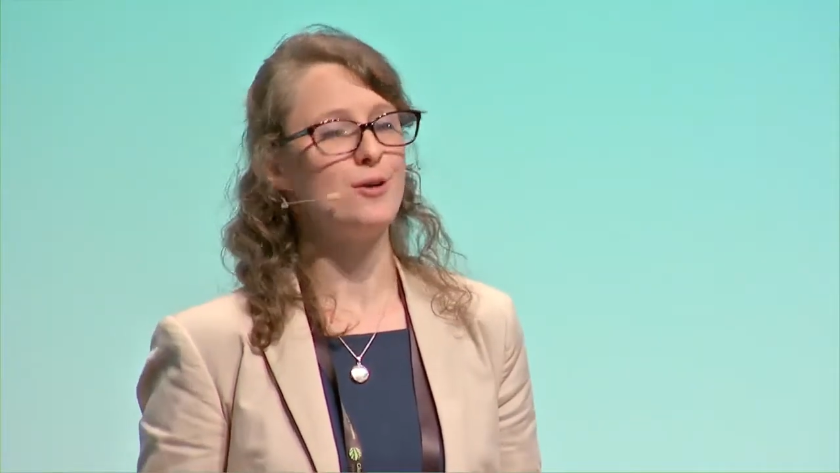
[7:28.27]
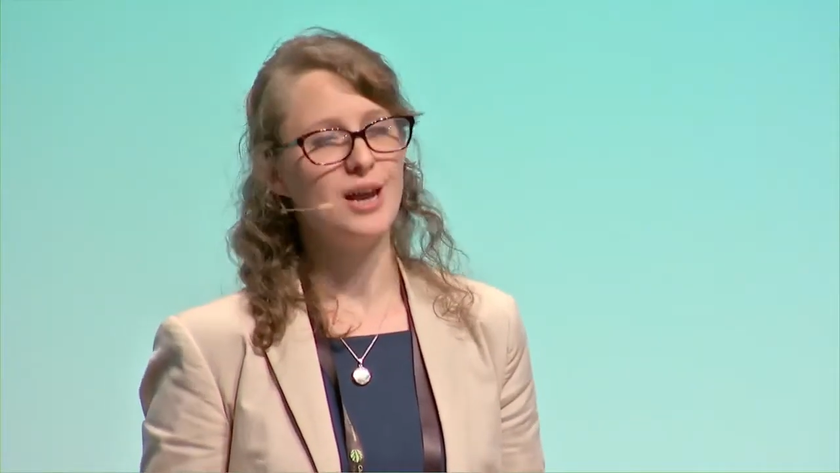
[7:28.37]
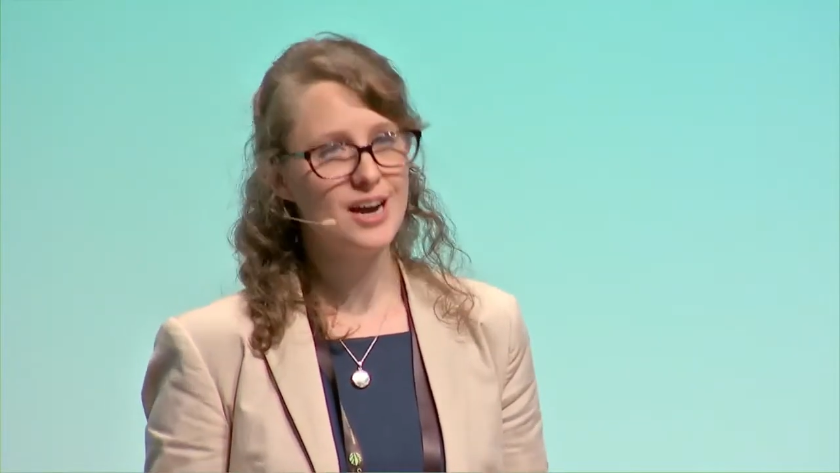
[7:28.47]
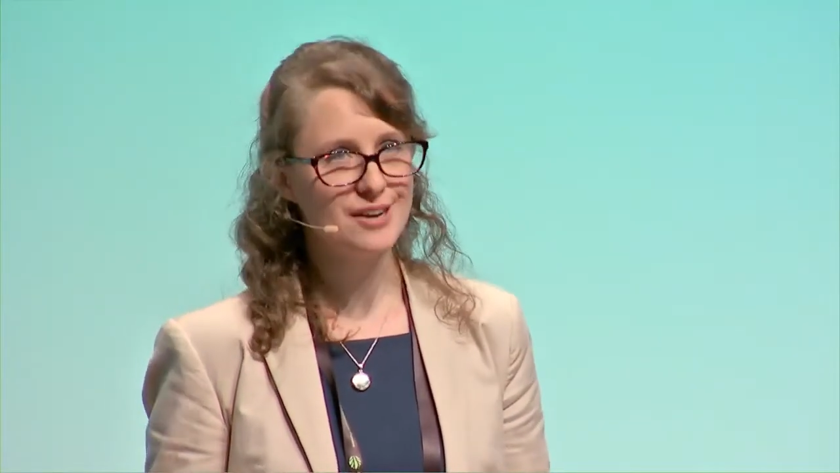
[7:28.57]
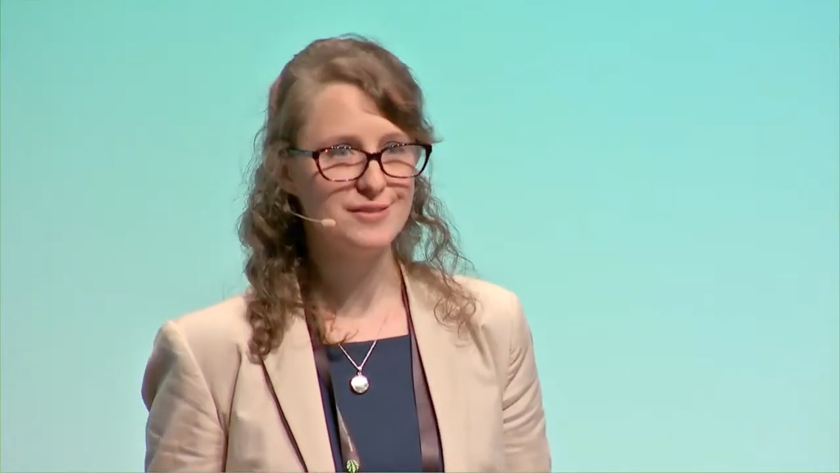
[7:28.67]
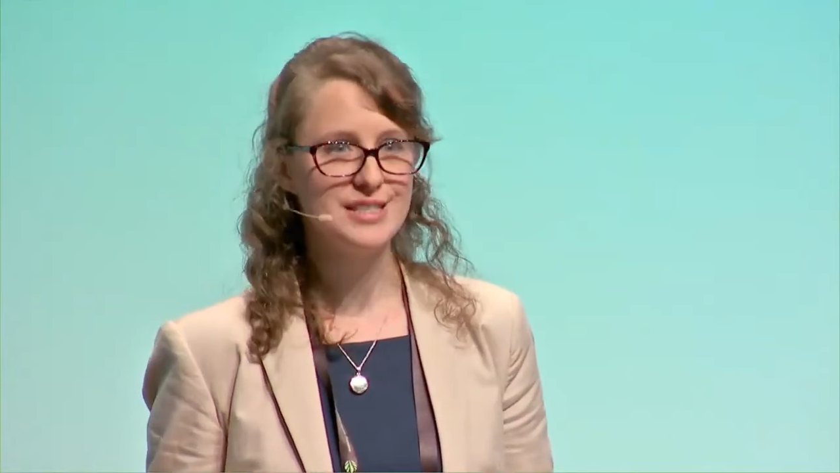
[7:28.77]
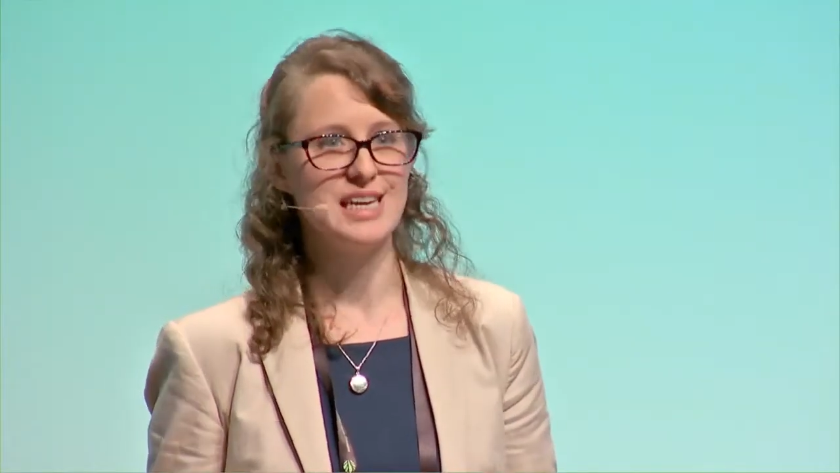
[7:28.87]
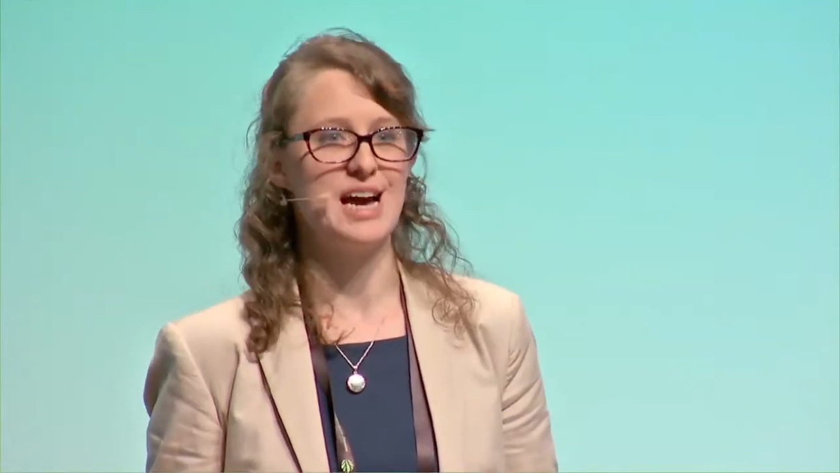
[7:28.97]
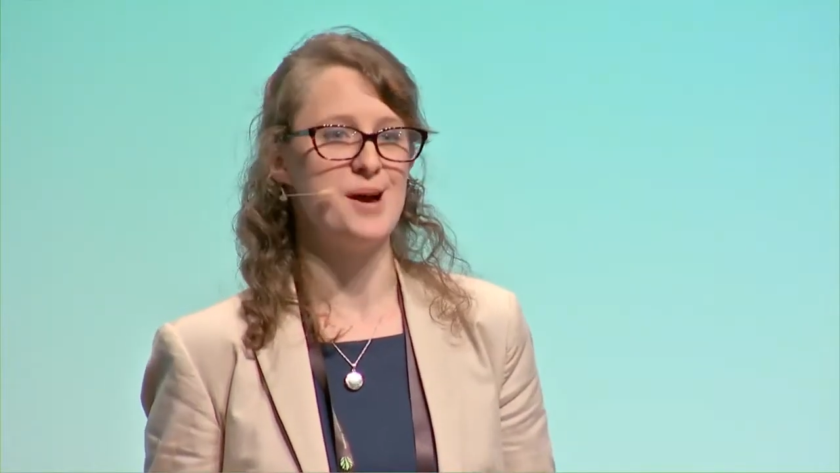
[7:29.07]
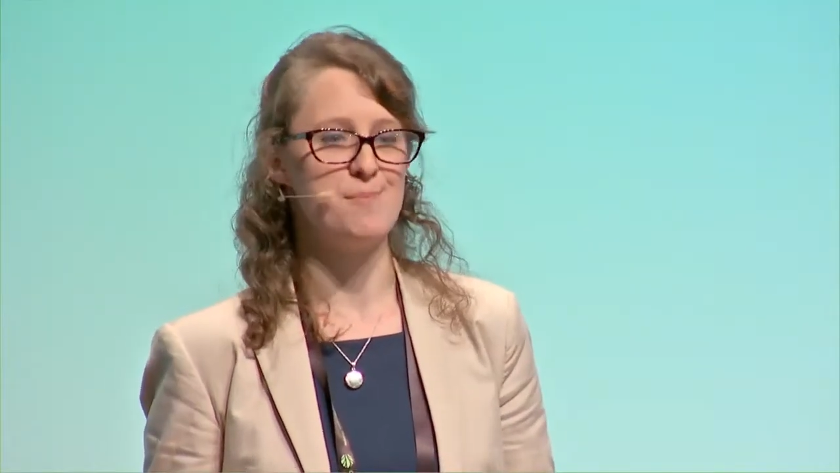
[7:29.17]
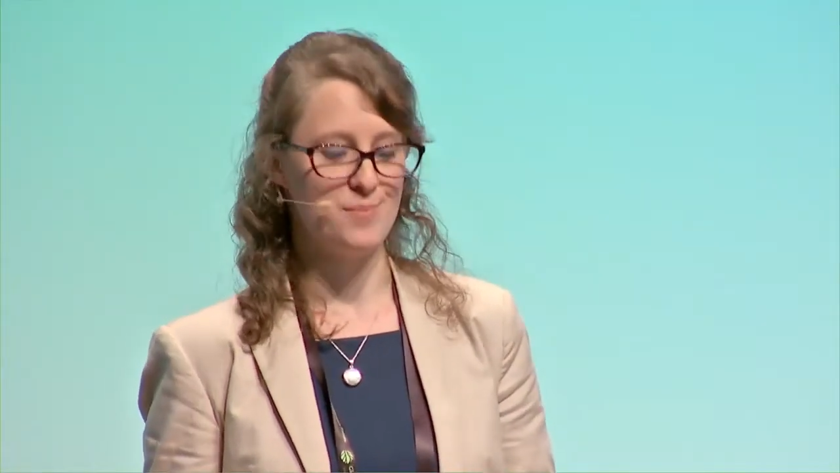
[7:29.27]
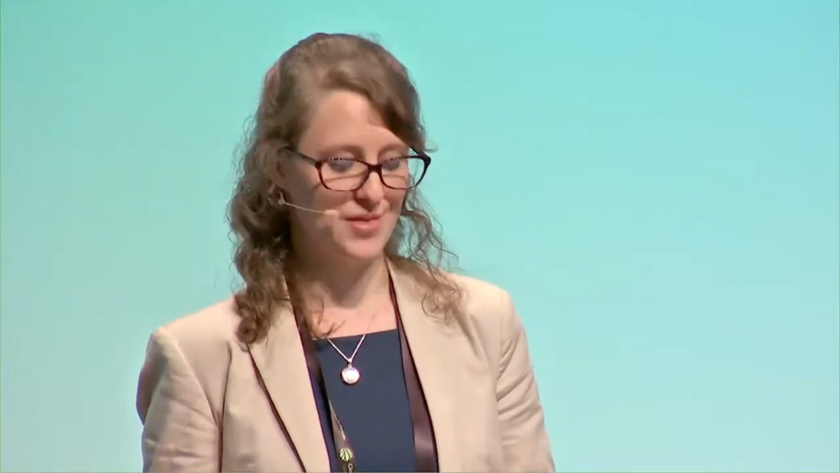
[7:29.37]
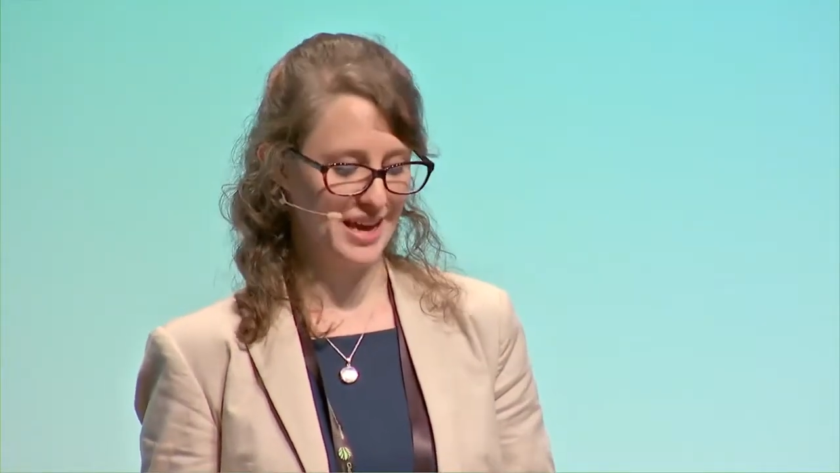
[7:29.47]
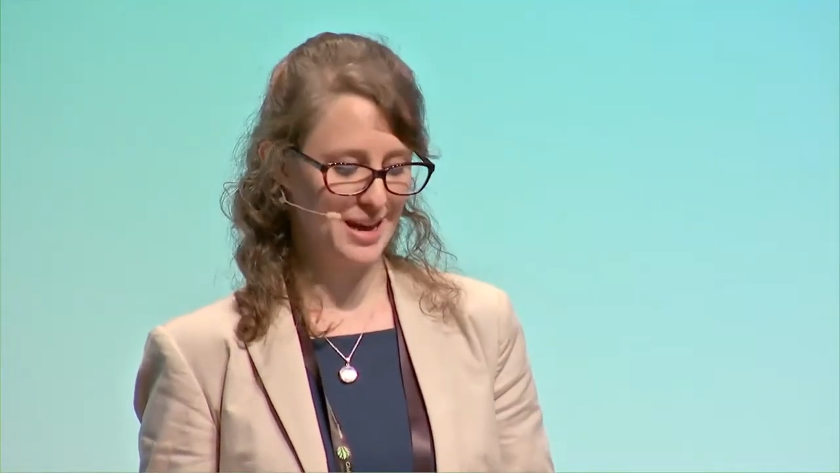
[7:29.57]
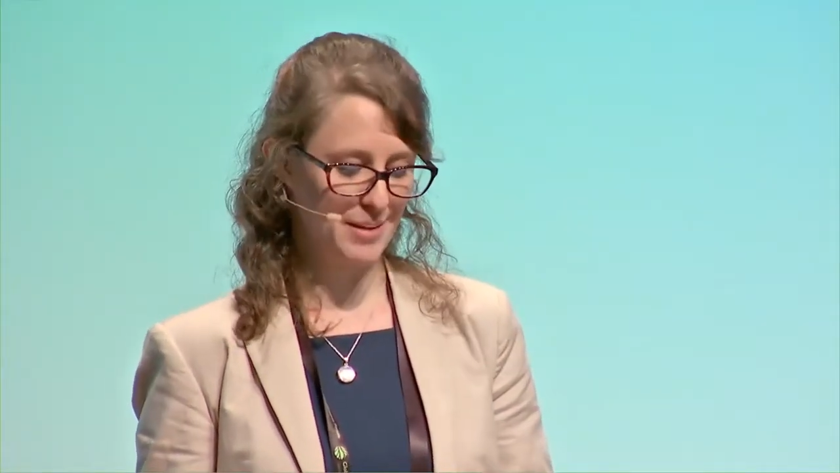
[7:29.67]
lives
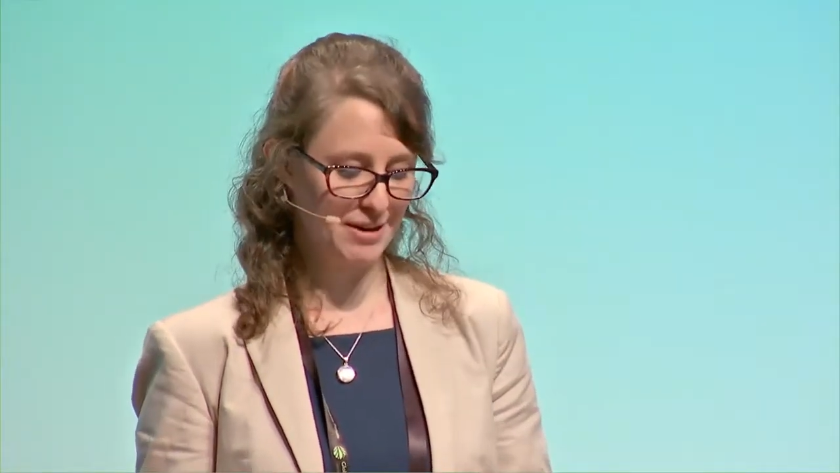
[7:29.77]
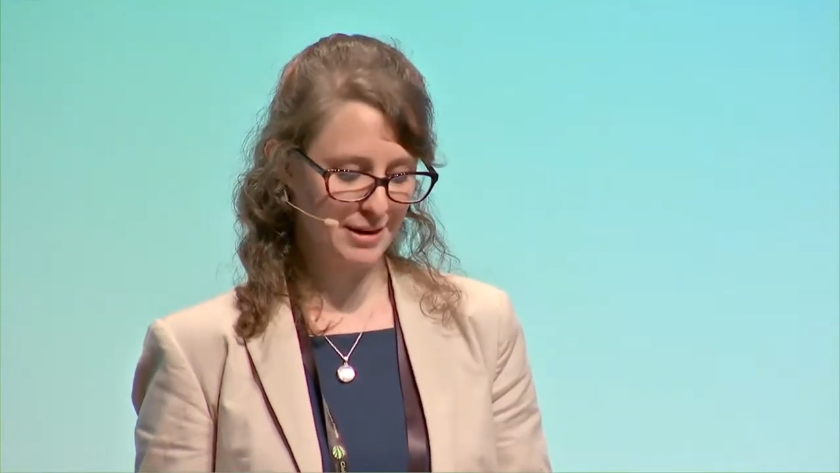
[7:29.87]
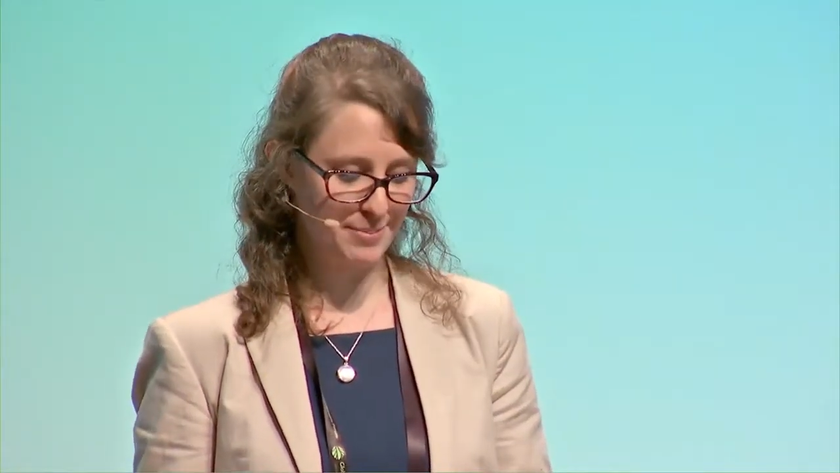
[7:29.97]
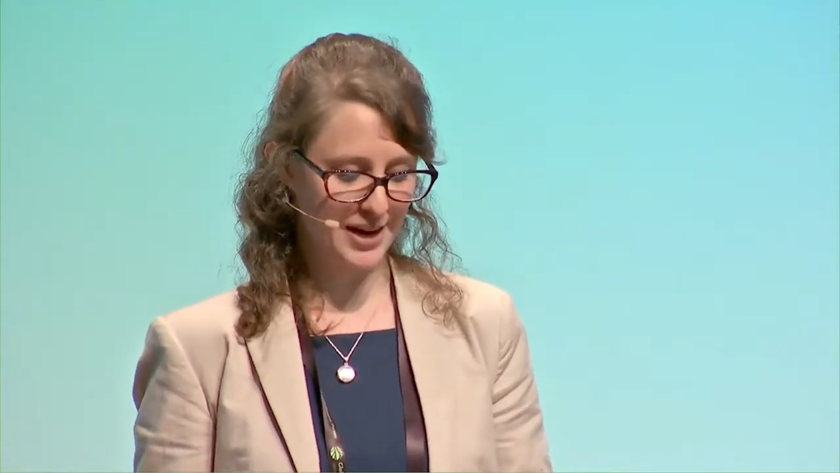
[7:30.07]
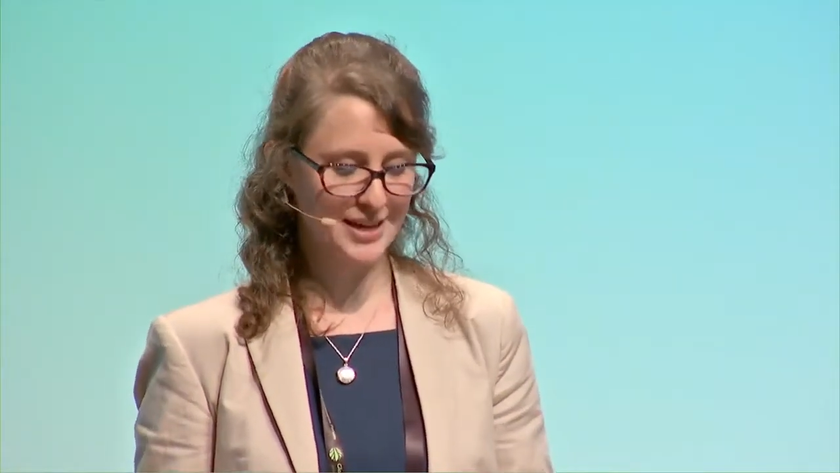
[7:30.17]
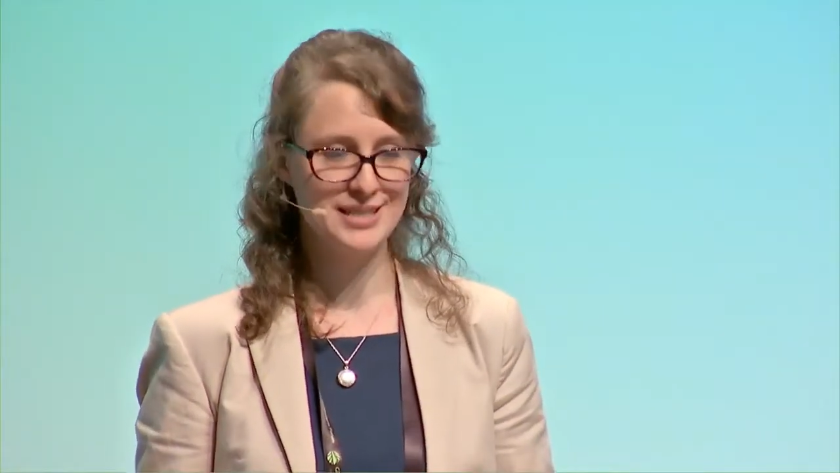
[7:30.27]
thinking about REDD+,